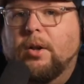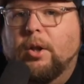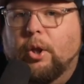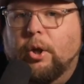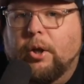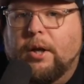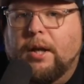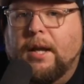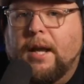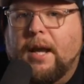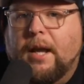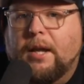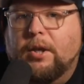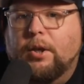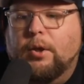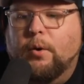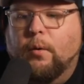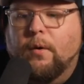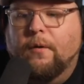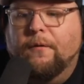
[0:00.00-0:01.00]
looking at
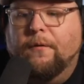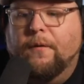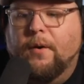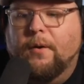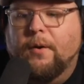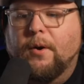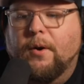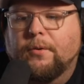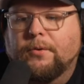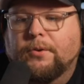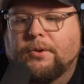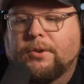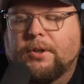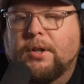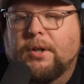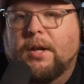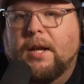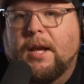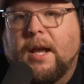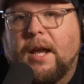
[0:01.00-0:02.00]
your photos
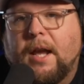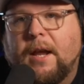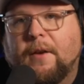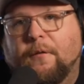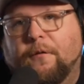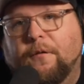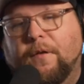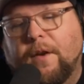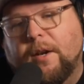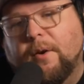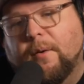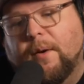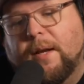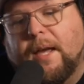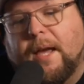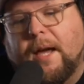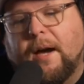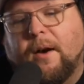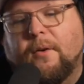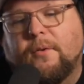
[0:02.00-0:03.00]
and
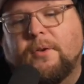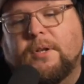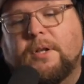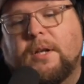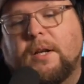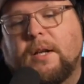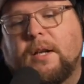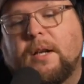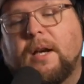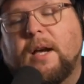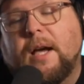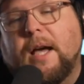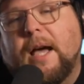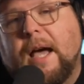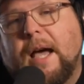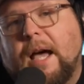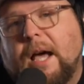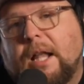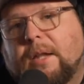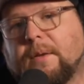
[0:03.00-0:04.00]
figuring out
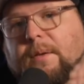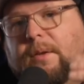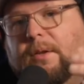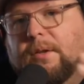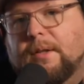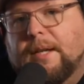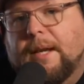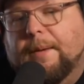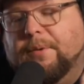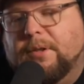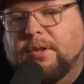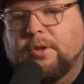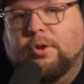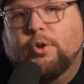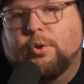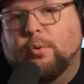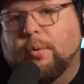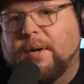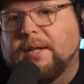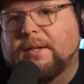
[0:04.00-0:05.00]
tips
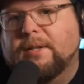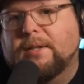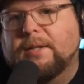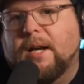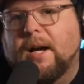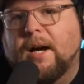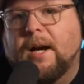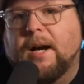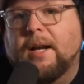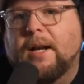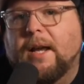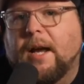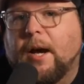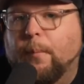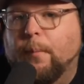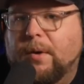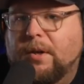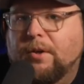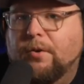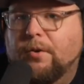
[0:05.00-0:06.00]
and tricks on
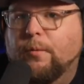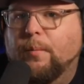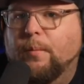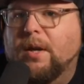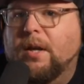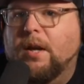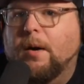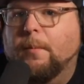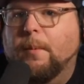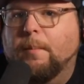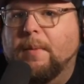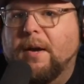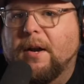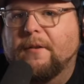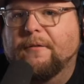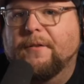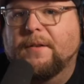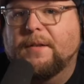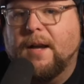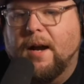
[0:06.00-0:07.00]
helping you become a
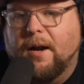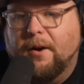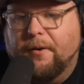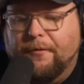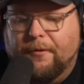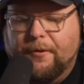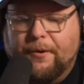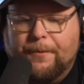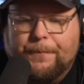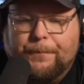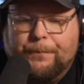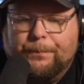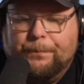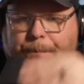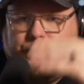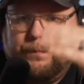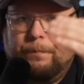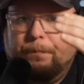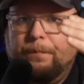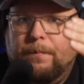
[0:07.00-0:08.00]
better photographer.
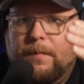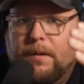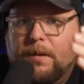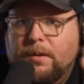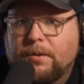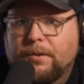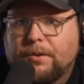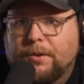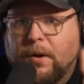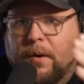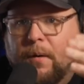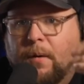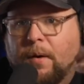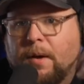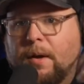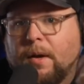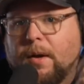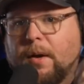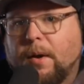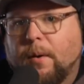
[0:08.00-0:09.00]
So,
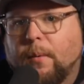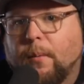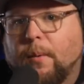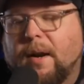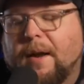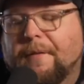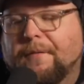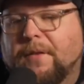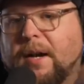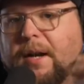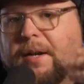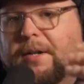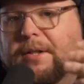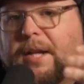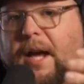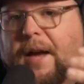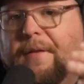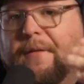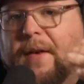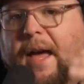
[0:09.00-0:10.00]
what I've done
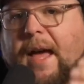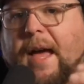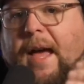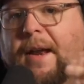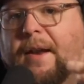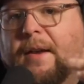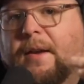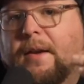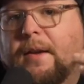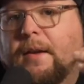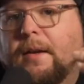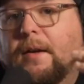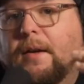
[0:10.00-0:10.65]
is I've had